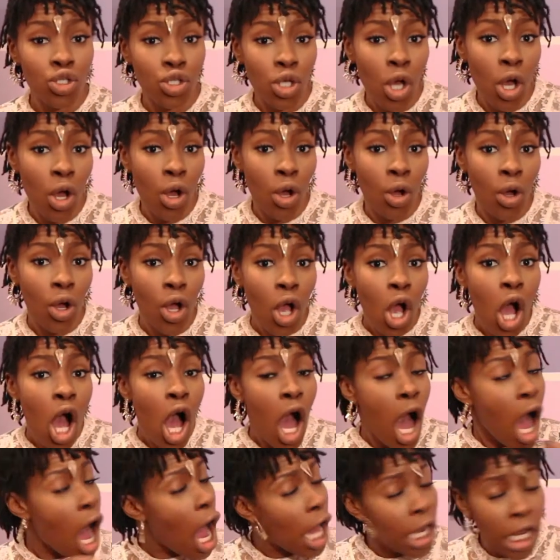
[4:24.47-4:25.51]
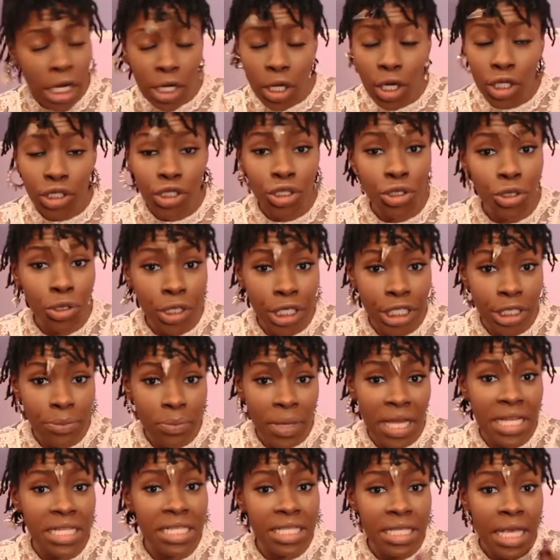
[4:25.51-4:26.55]
So all of those
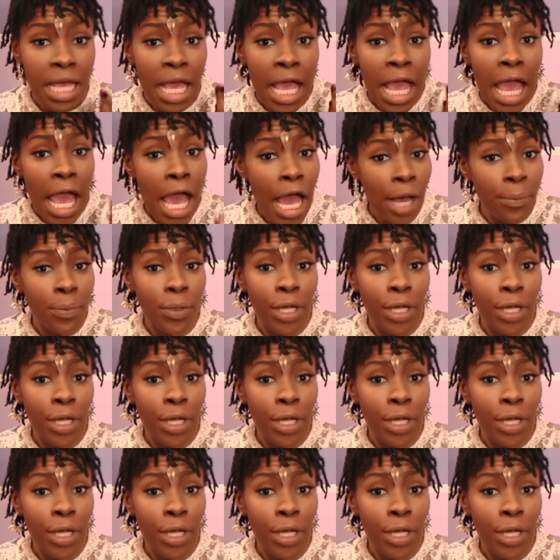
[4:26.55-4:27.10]
treatments